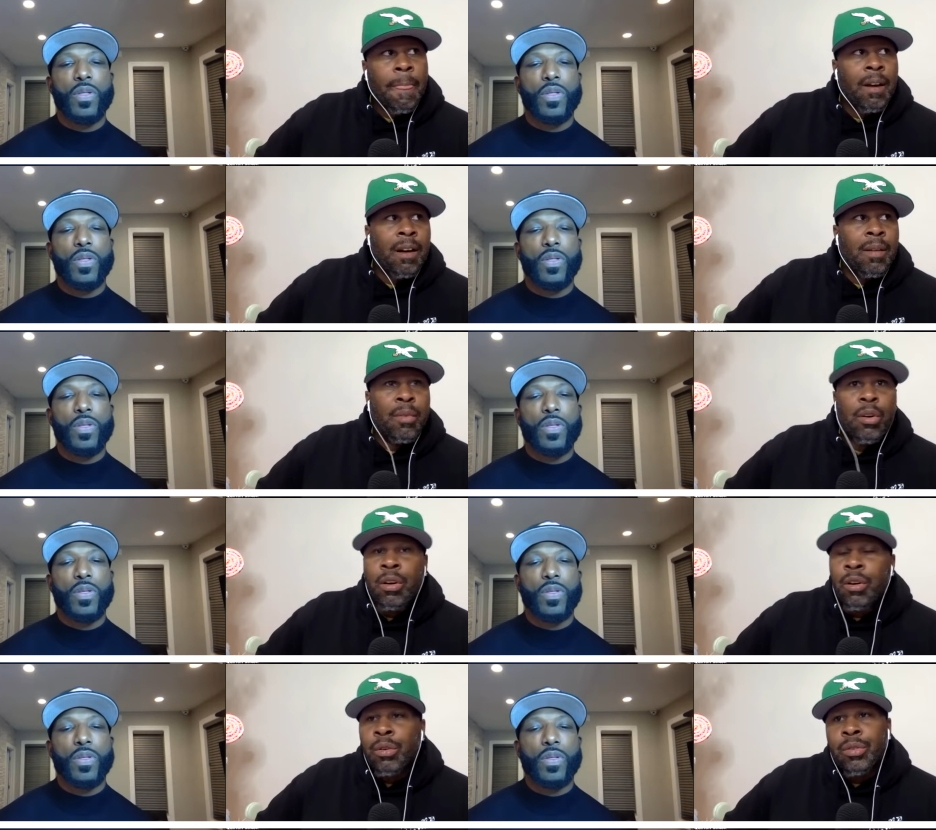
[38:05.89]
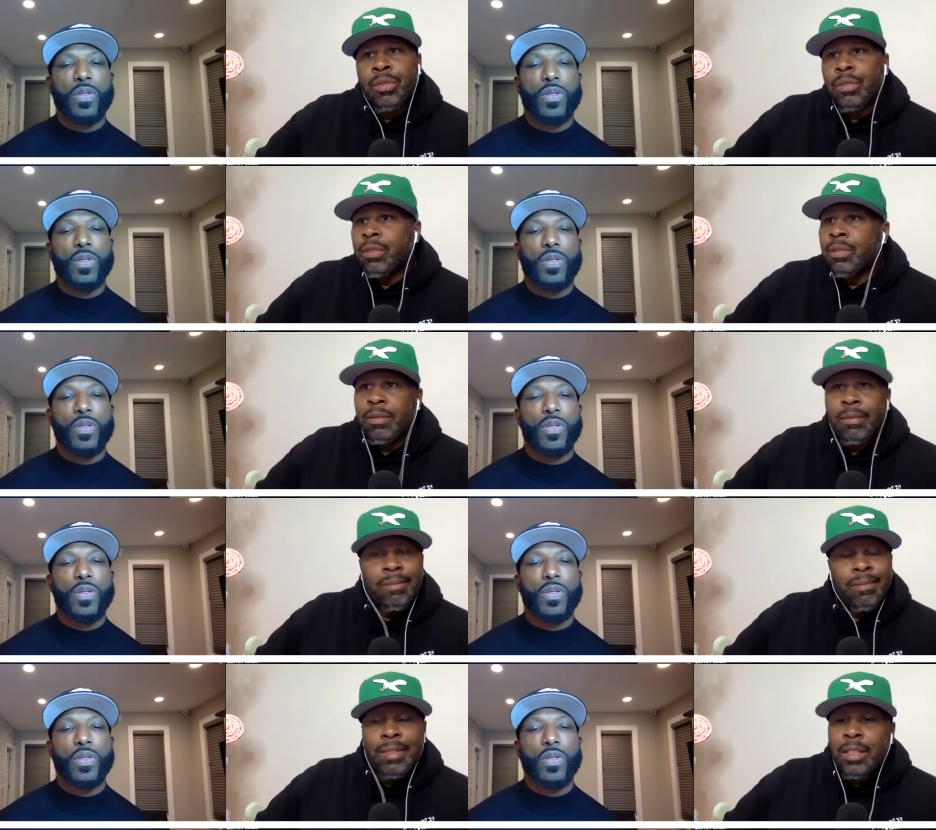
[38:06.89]
Speaker 1: Um, Morrow's,
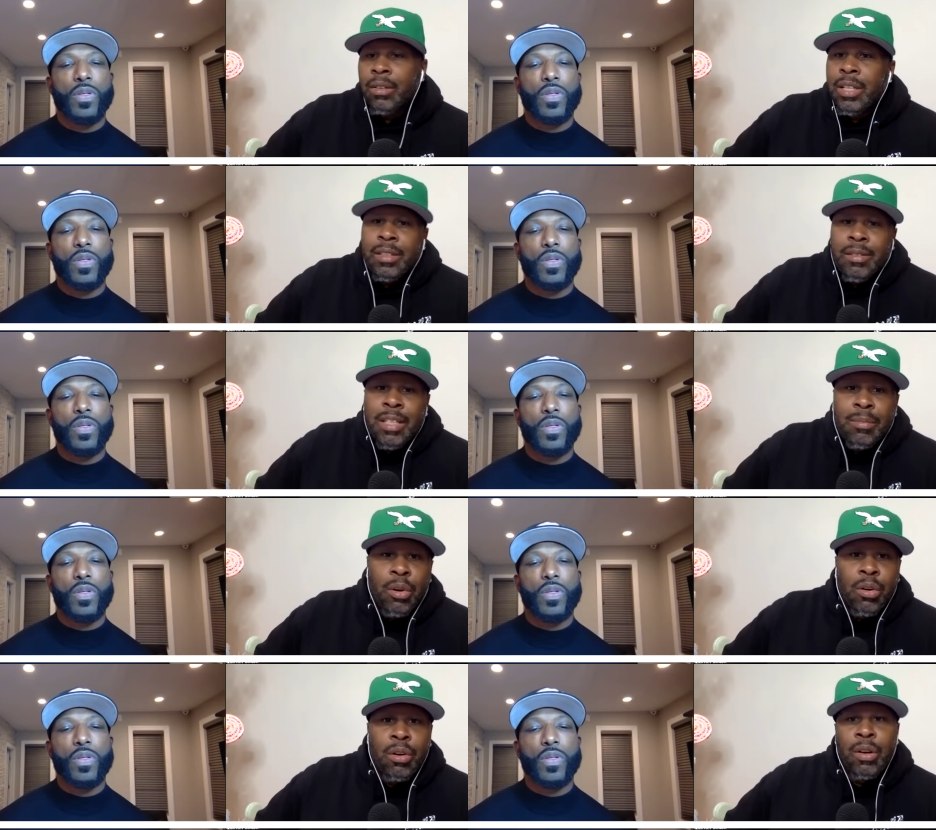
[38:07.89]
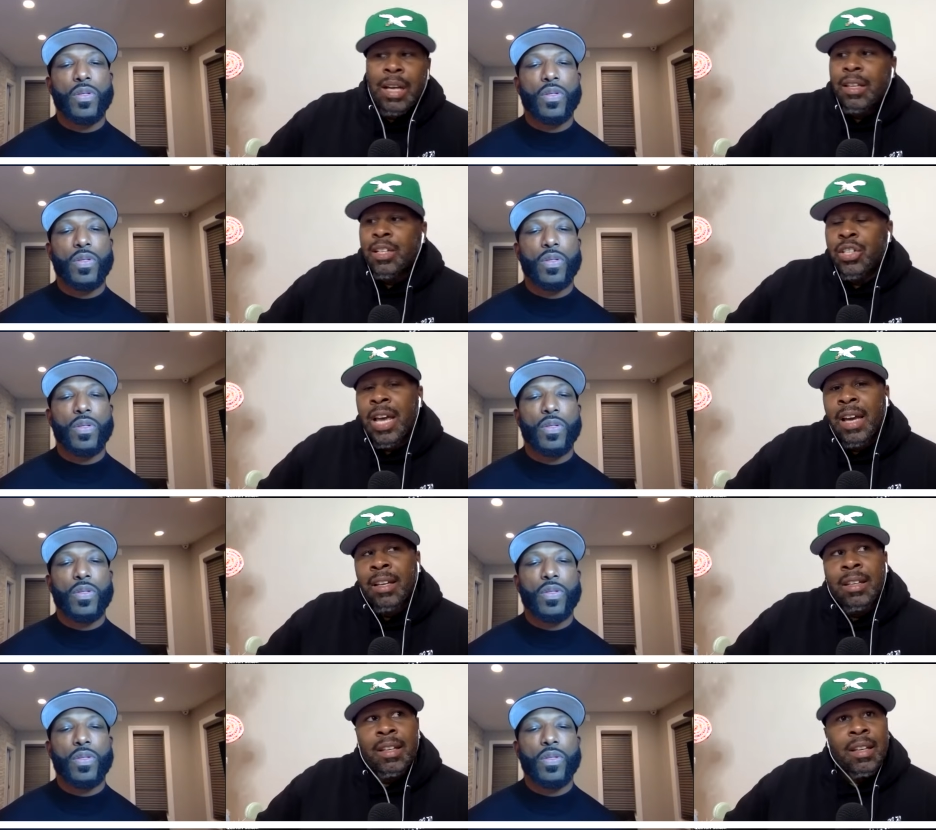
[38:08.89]
you know, he's he's Morrow. I think Shaq,
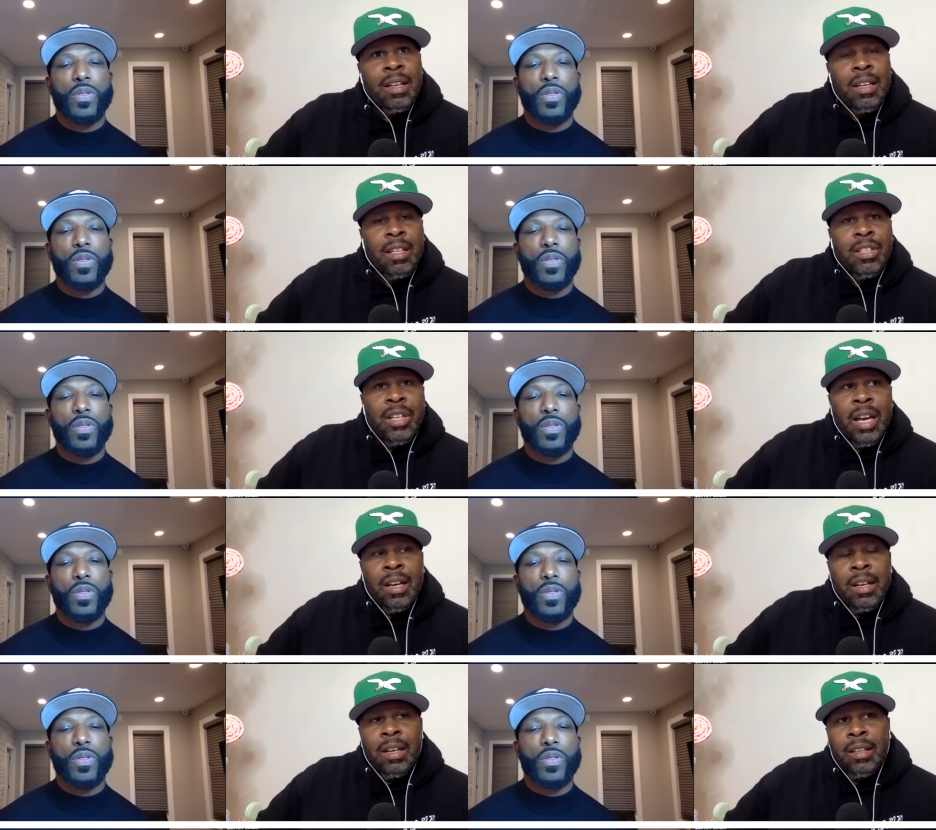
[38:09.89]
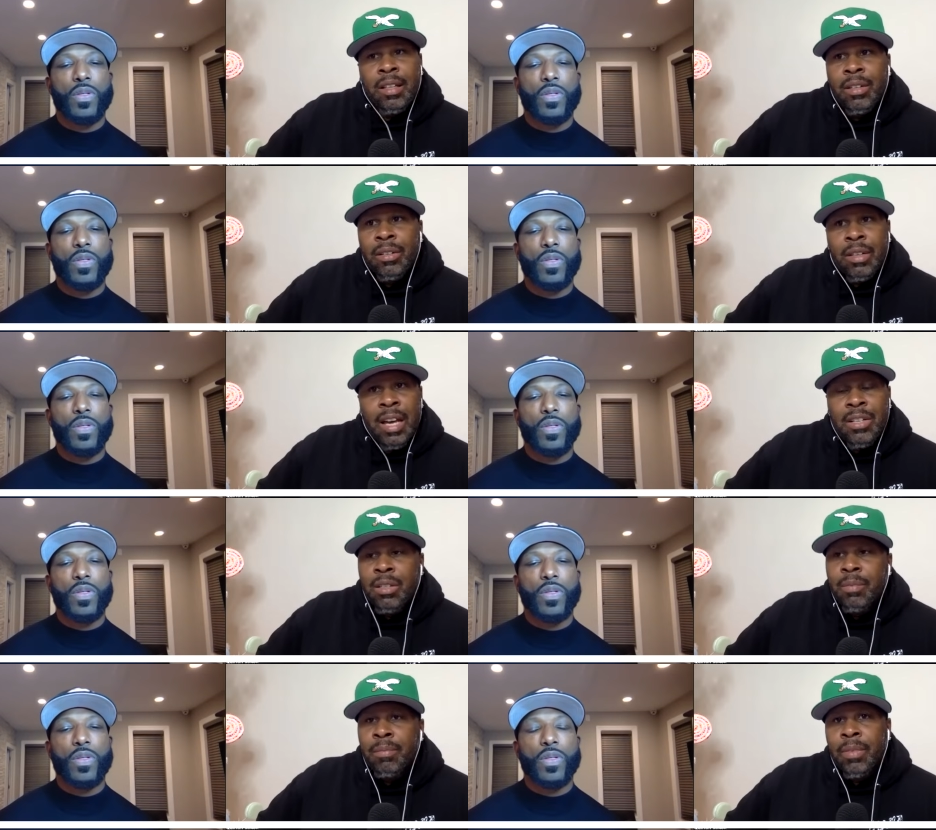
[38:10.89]
Shaq uh, Leonard
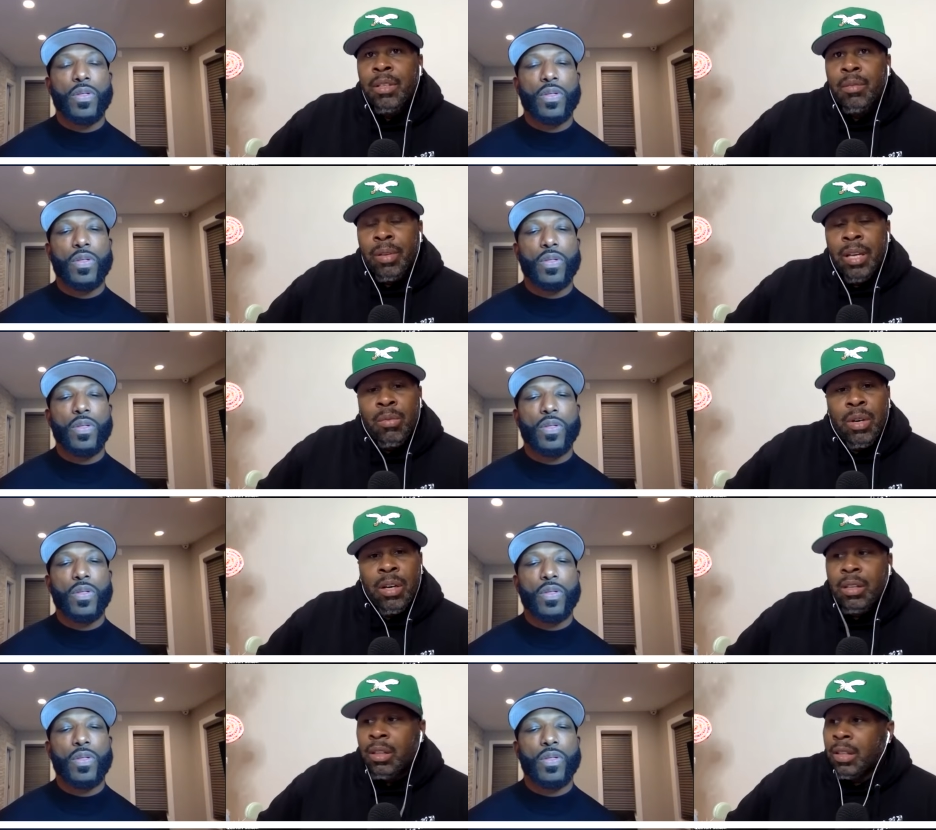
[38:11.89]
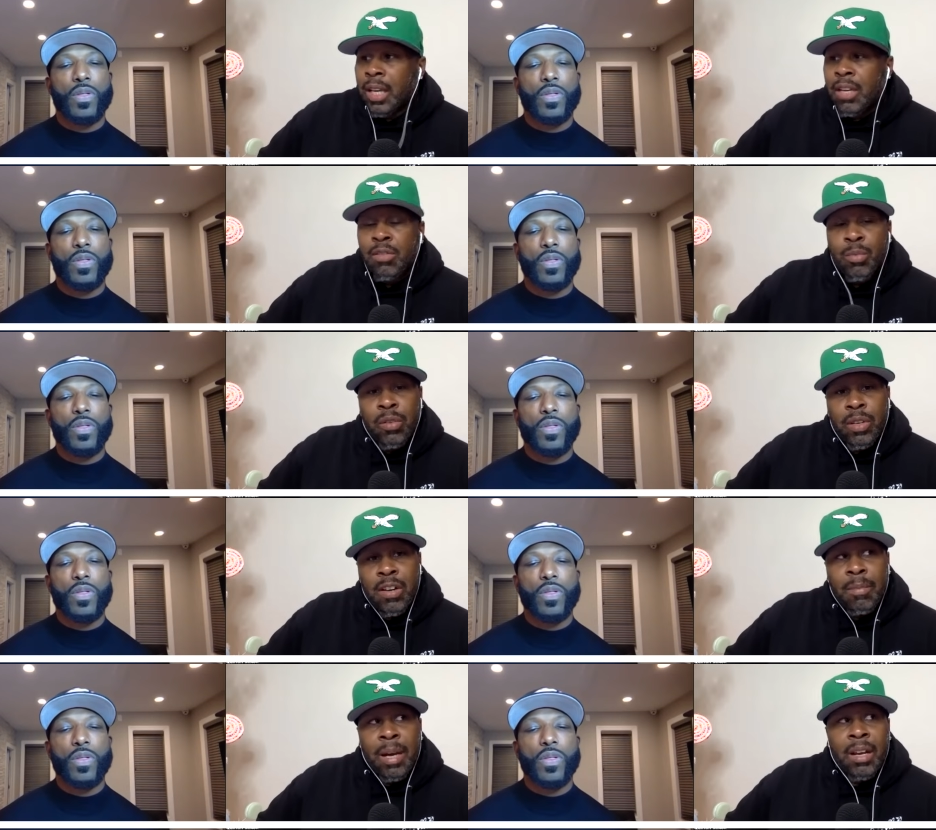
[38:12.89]
actually, you know, played well. It looked like he was moving
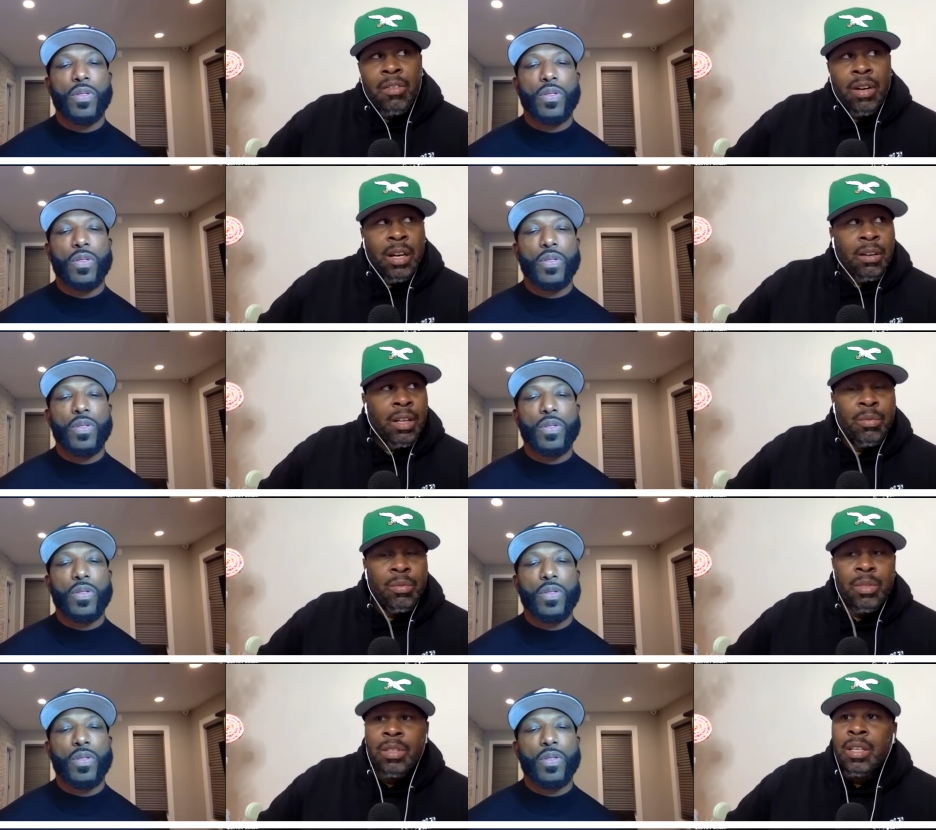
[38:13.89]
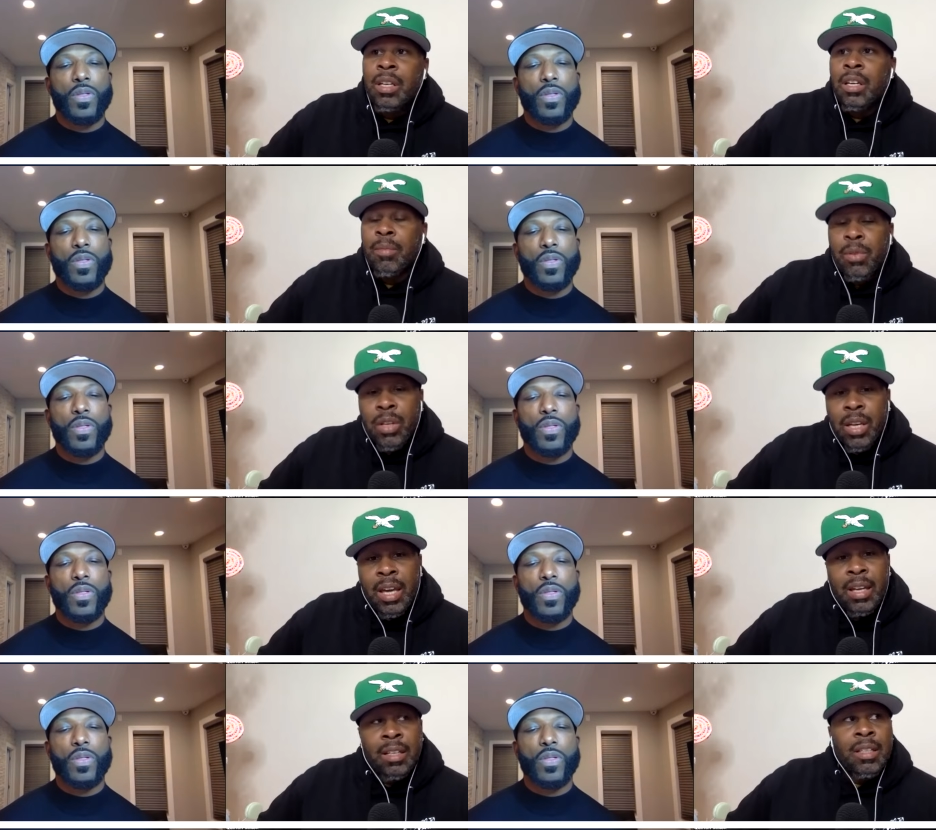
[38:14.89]
everybody around. He was
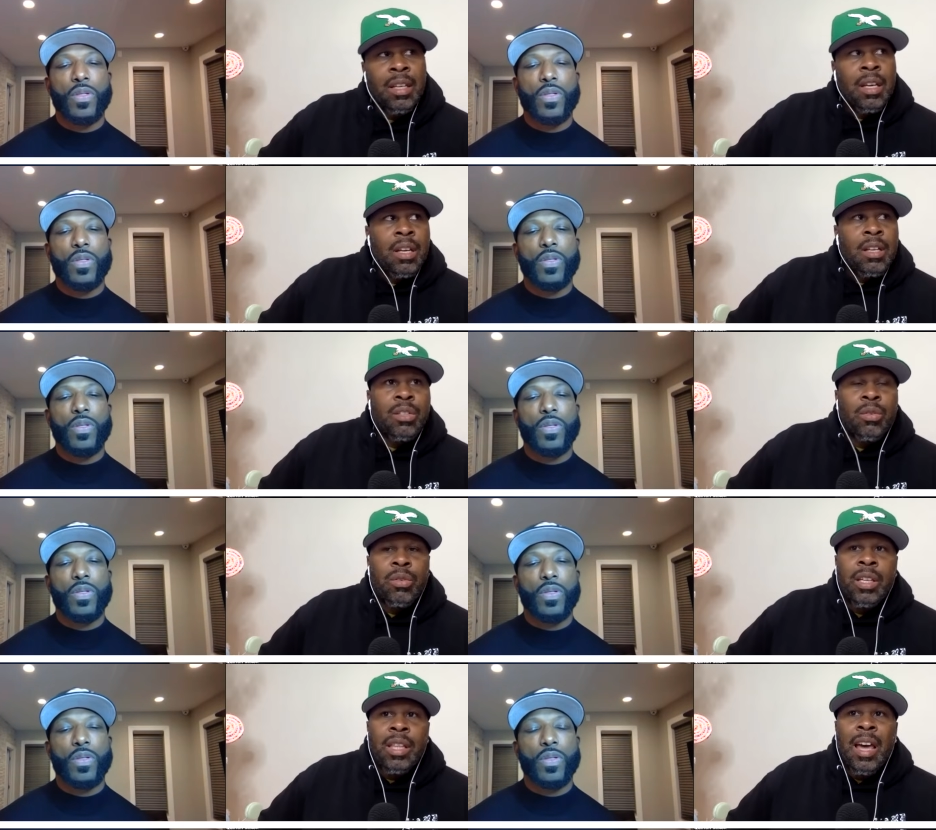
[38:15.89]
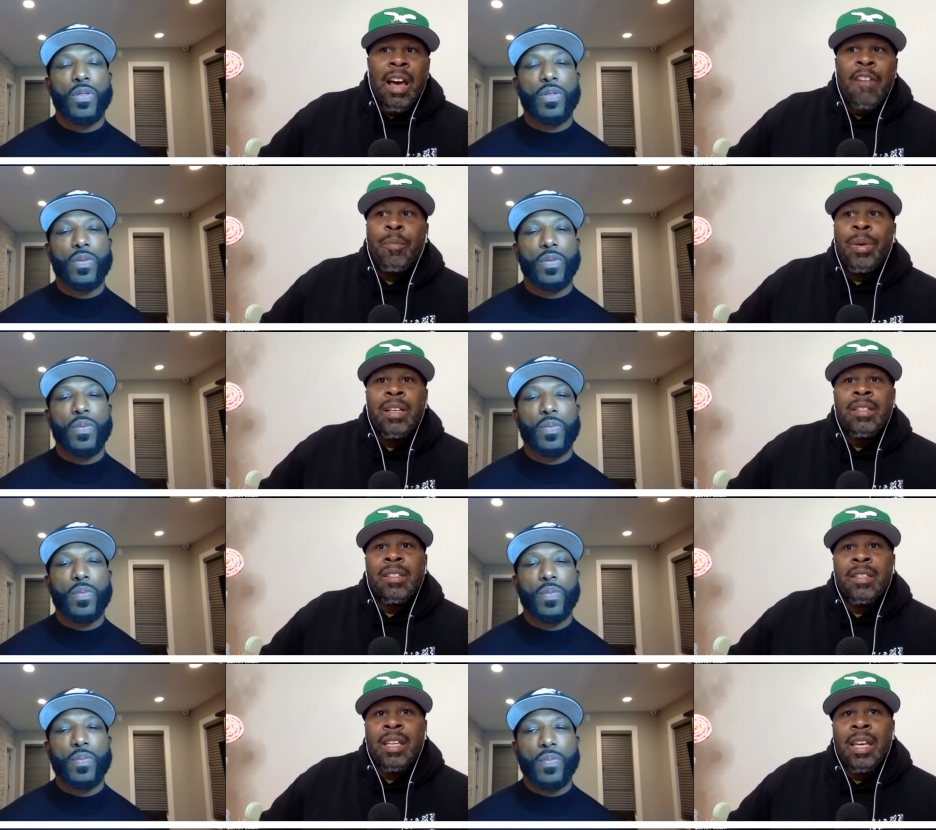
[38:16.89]
communicating. So they they have pieces
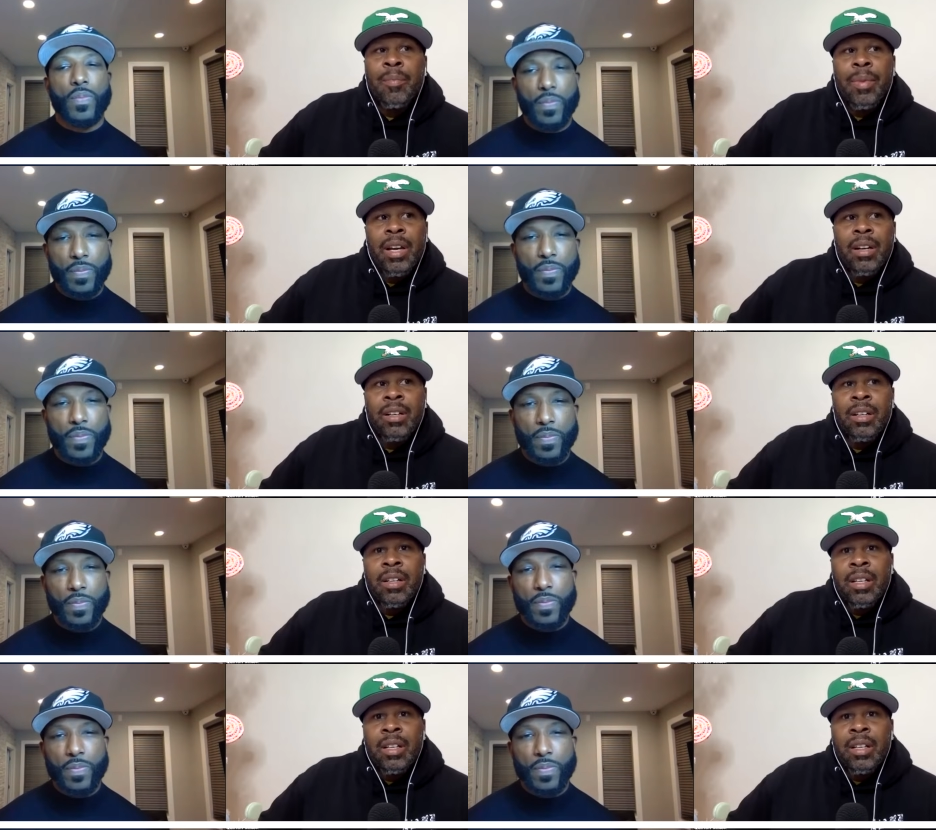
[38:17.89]
to get better.